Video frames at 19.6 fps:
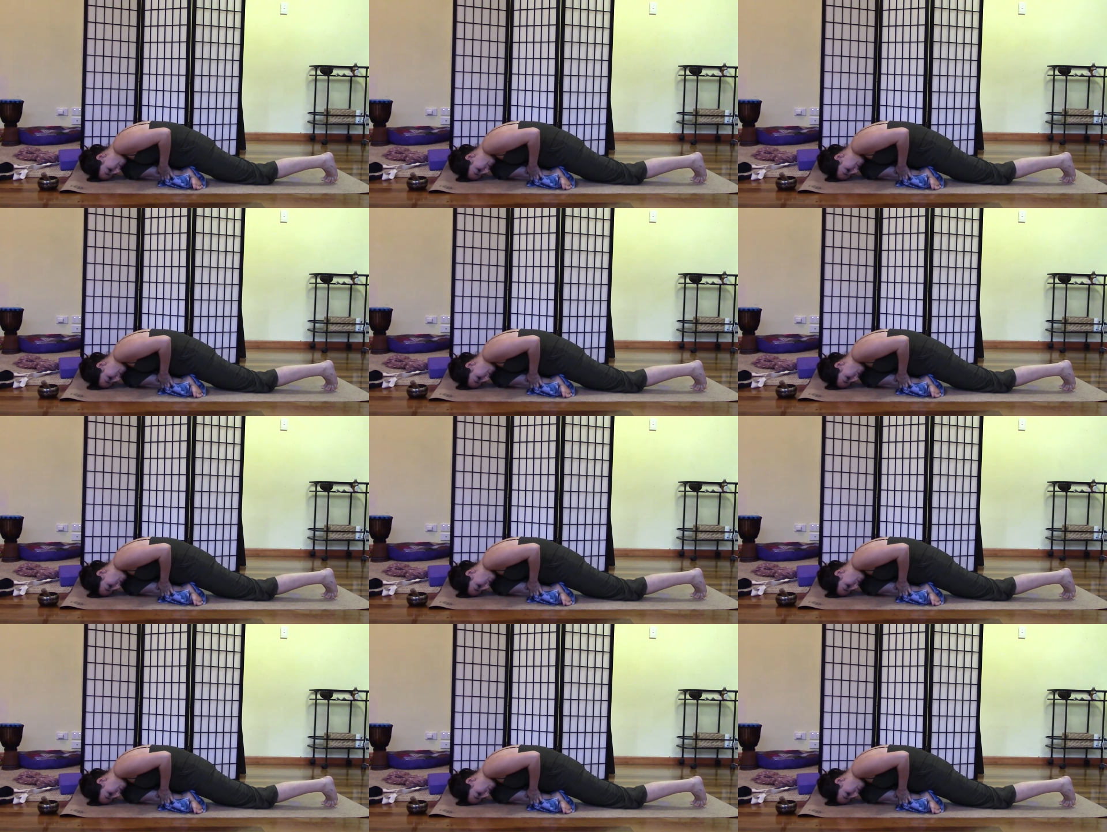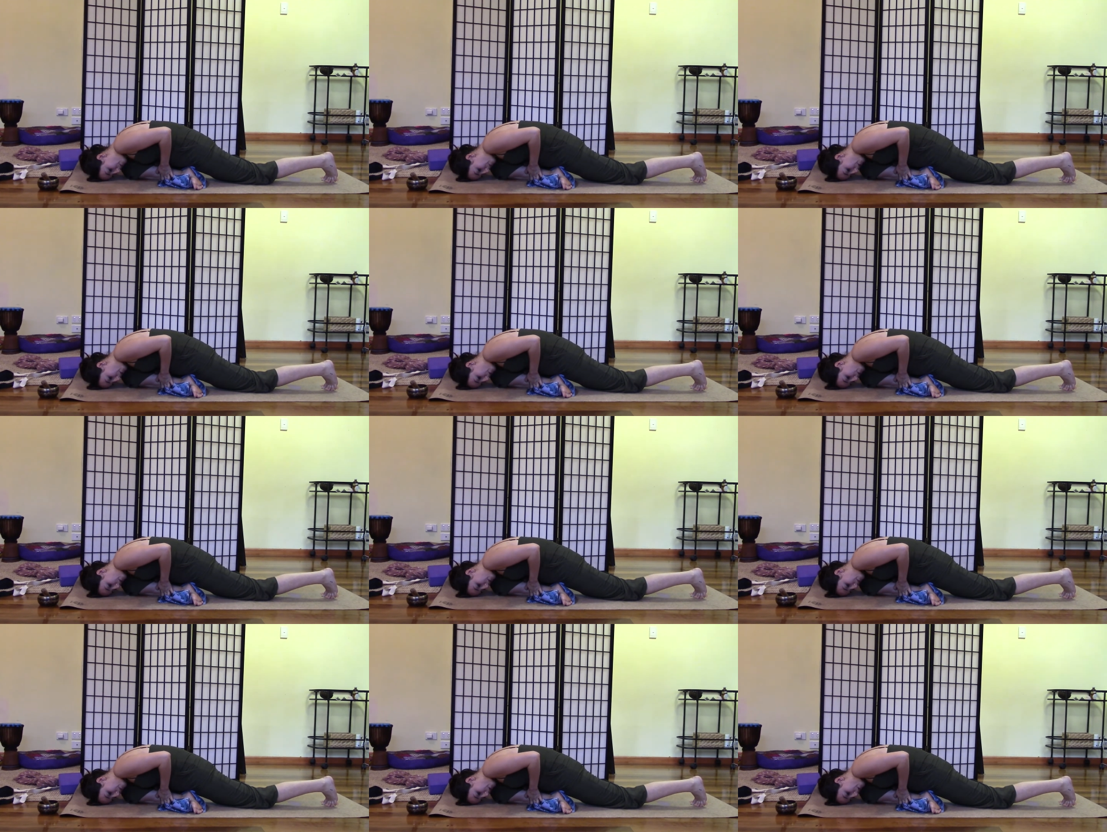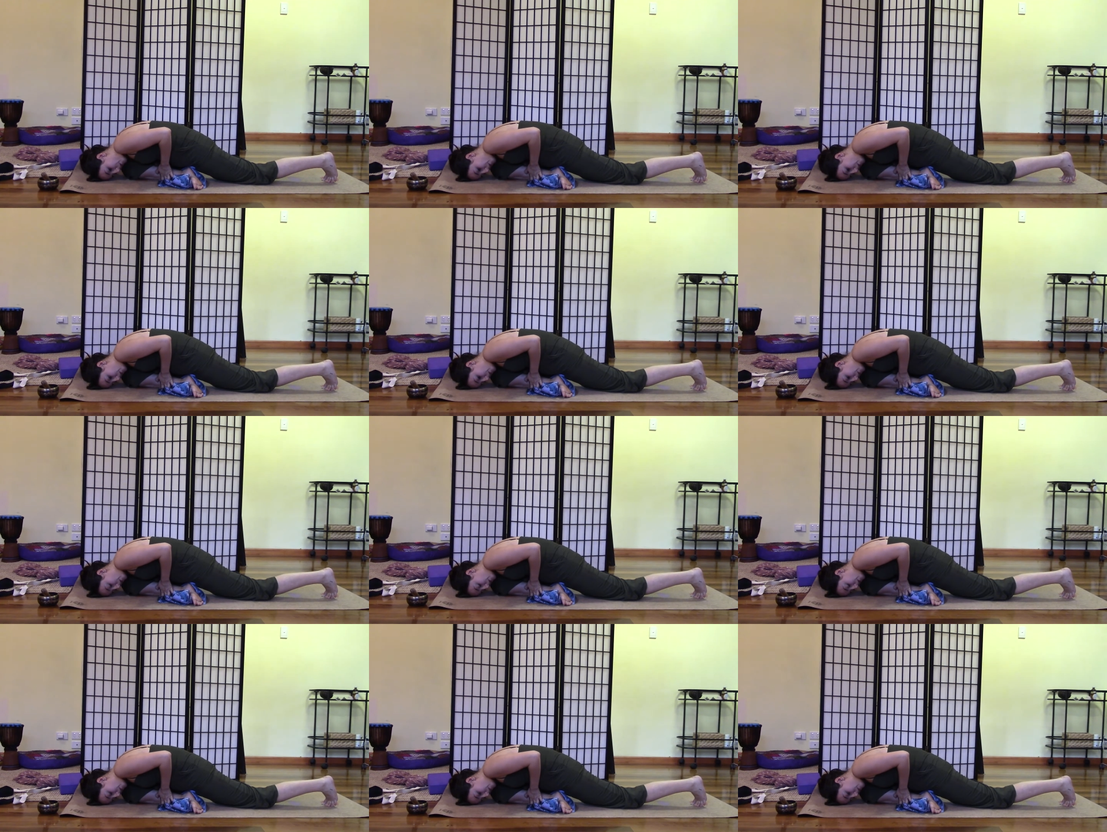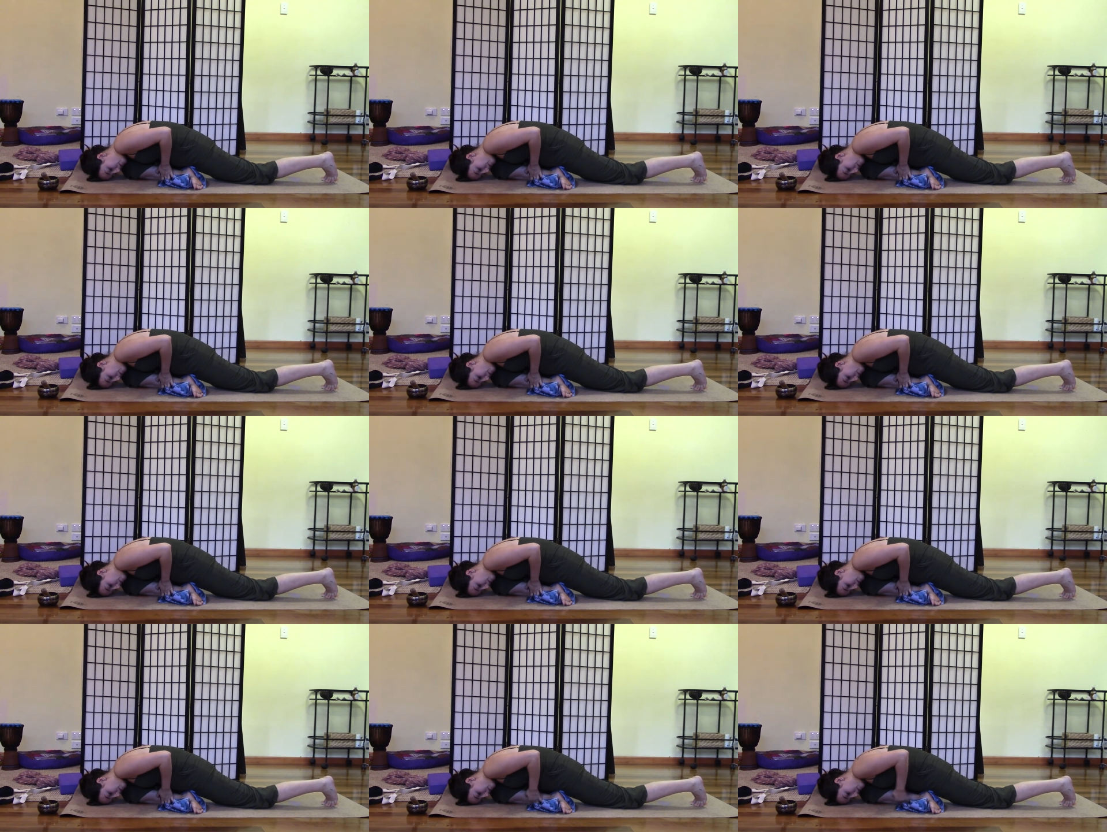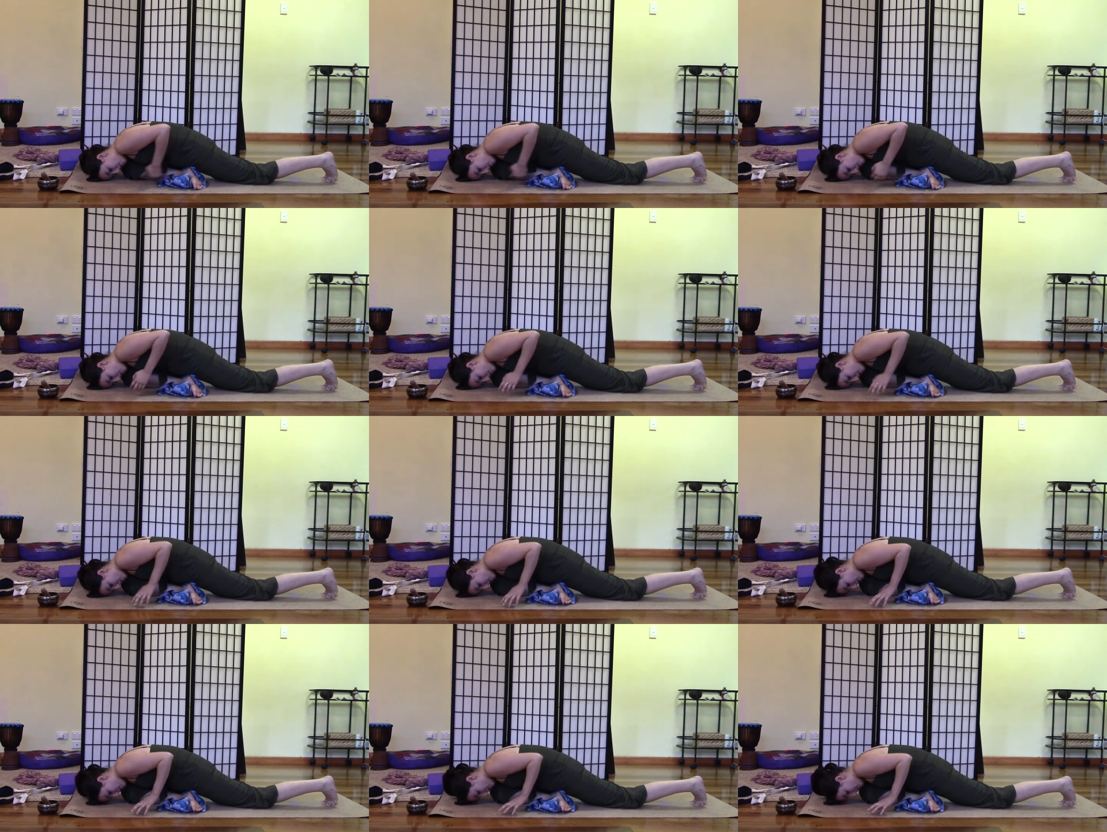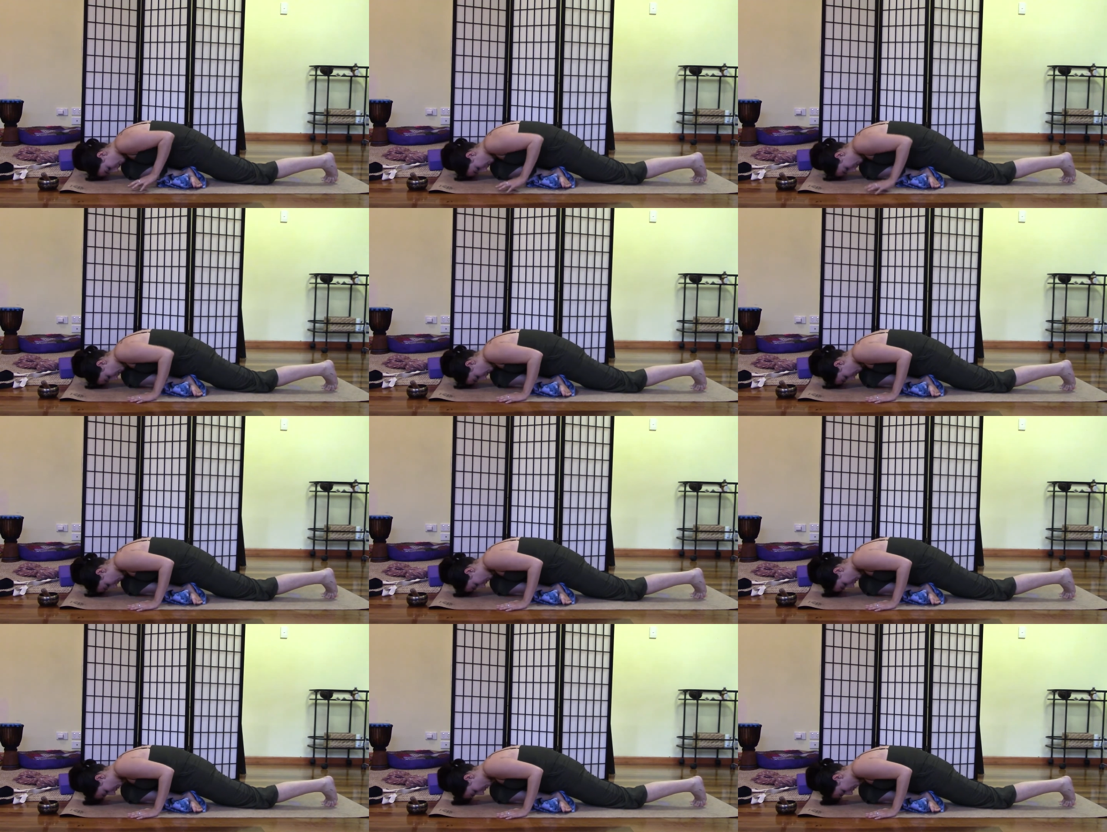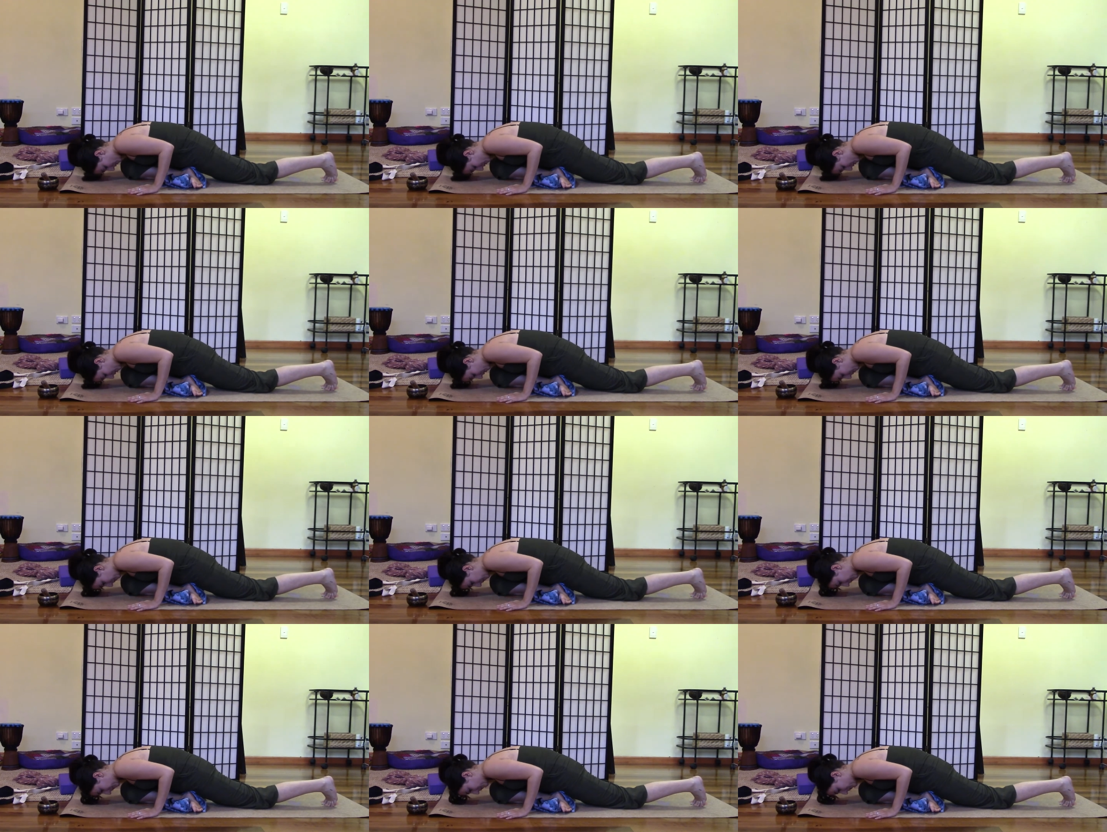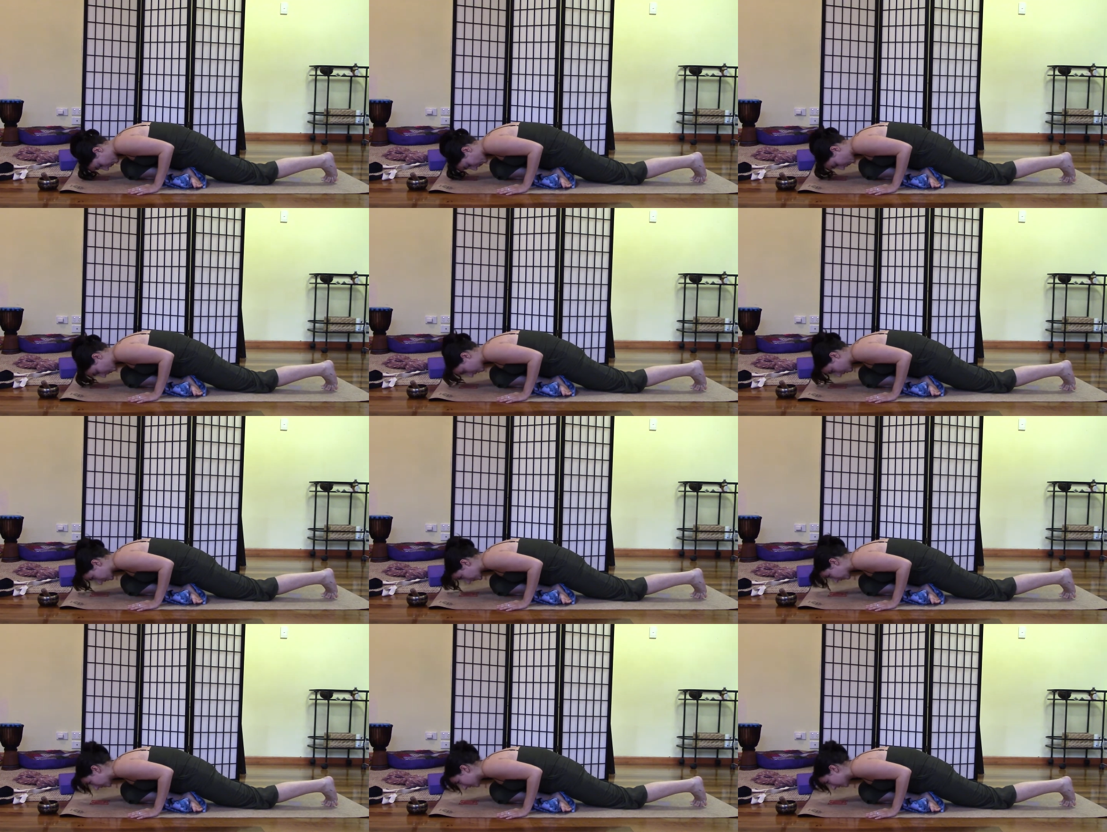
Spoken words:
No face is visible, so there are no lips to read.